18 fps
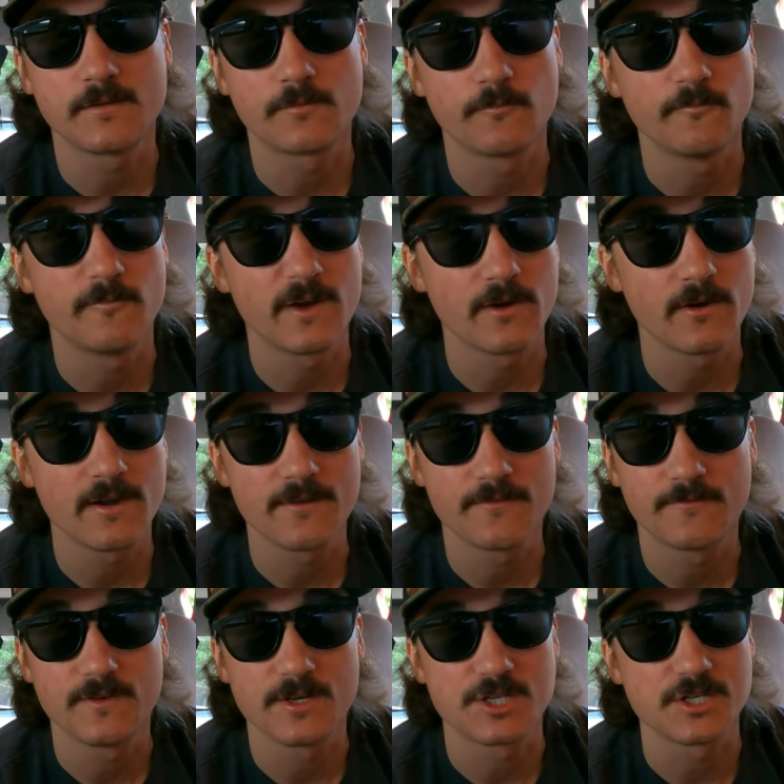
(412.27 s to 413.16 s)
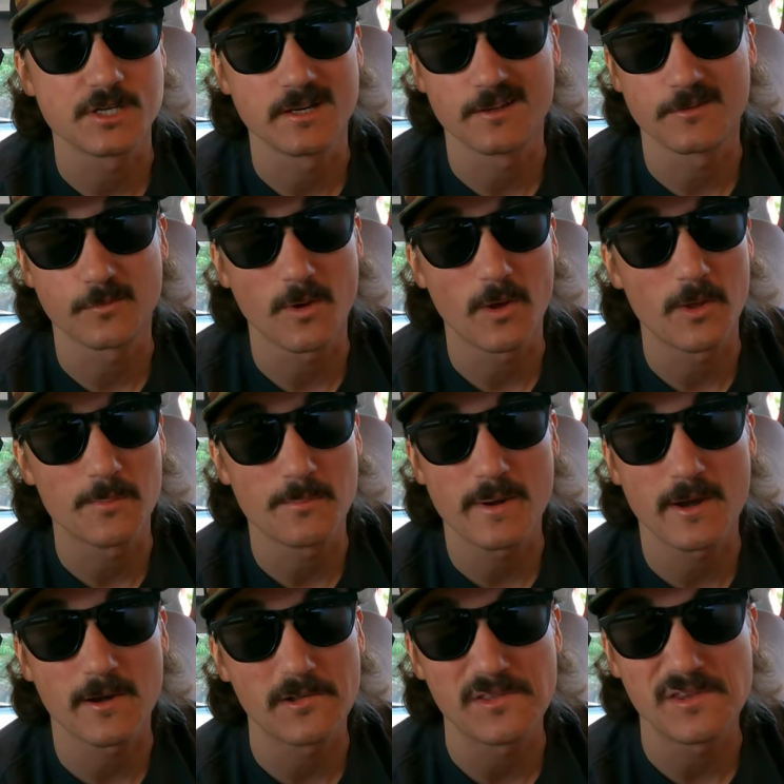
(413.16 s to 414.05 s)
It's very efficient as well.
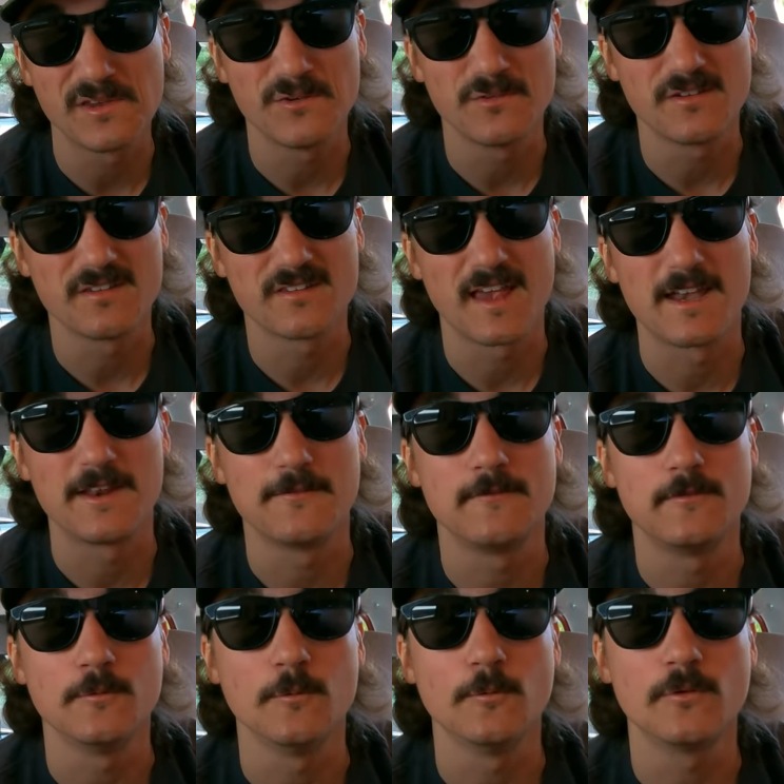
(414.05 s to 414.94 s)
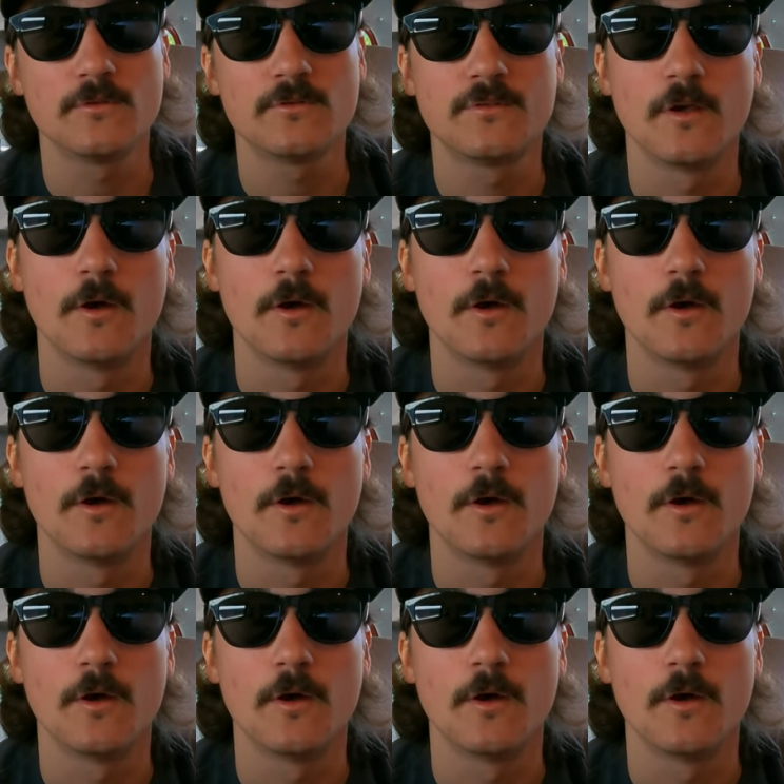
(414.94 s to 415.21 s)
It barely uses any fuel.